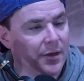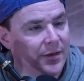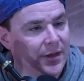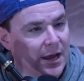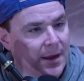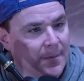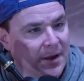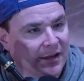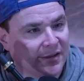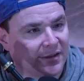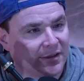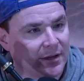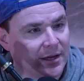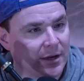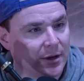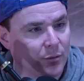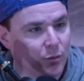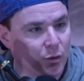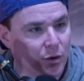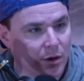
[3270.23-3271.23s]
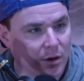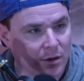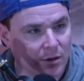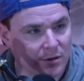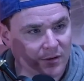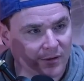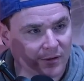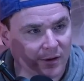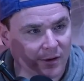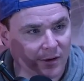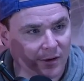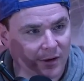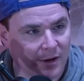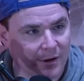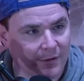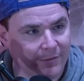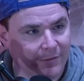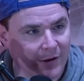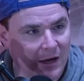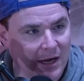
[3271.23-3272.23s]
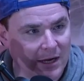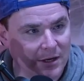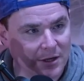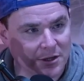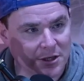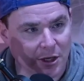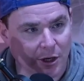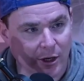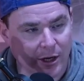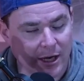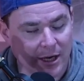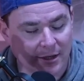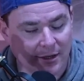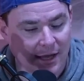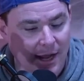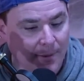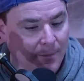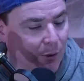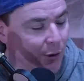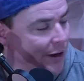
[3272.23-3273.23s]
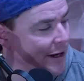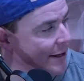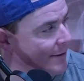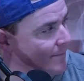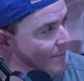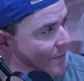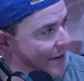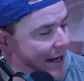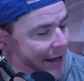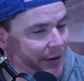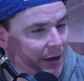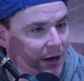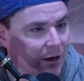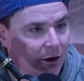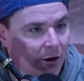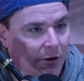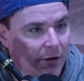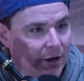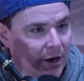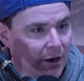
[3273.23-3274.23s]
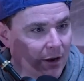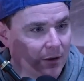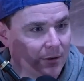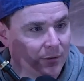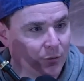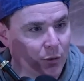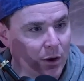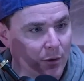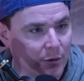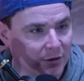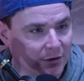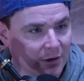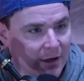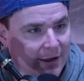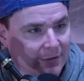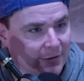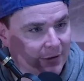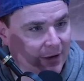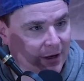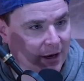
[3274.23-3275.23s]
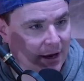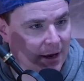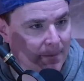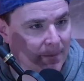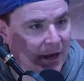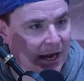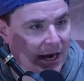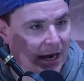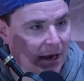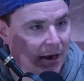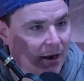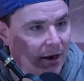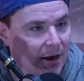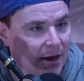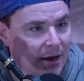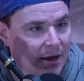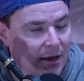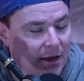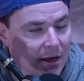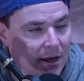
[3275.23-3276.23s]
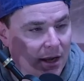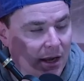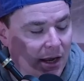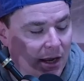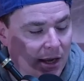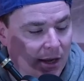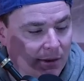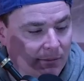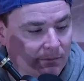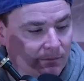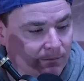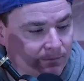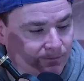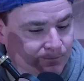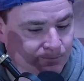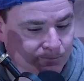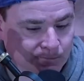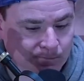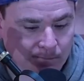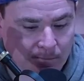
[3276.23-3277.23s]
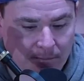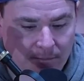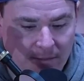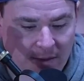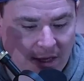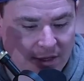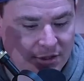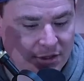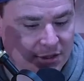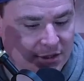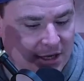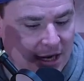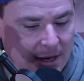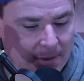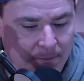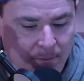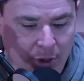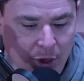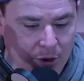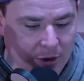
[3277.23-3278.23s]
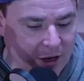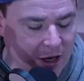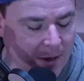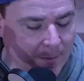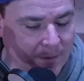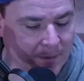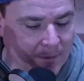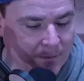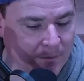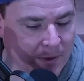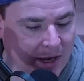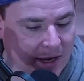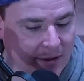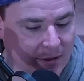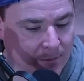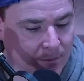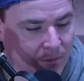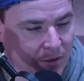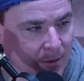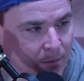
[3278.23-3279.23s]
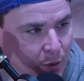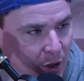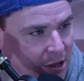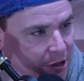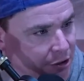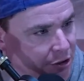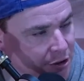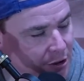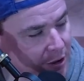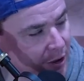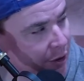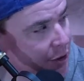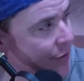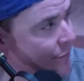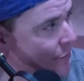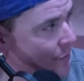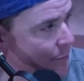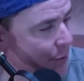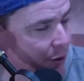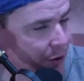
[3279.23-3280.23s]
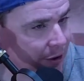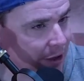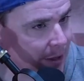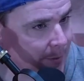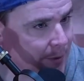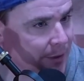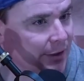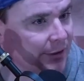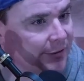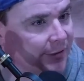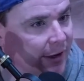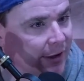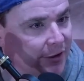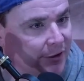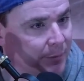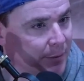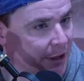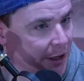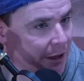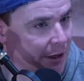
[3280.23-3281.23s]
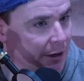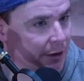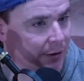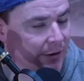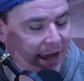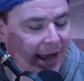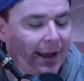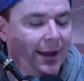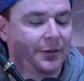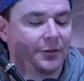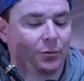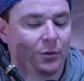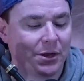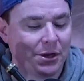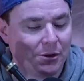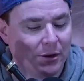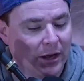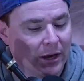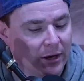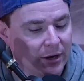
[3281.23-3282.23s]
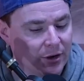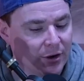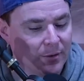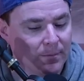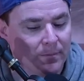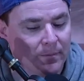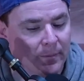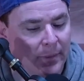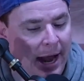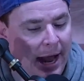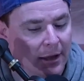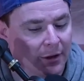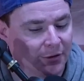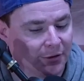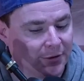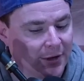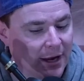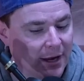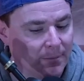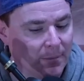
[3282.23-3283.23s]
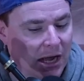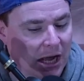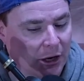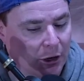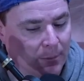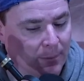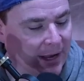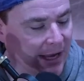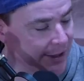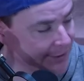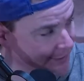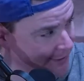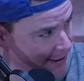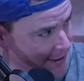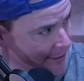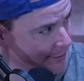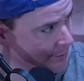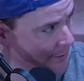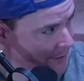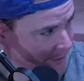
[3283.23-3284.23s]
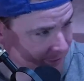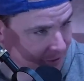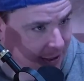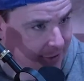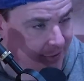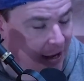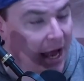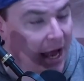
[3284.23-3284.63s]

they basically were confined to Turkey at that point, and then all their what was left of their empire. Um, It just got broken up by the the British took it over and broke it up in the Sykes-Picot. Okay. That's where you get into Palestine, modern Palestine, Israel stuff,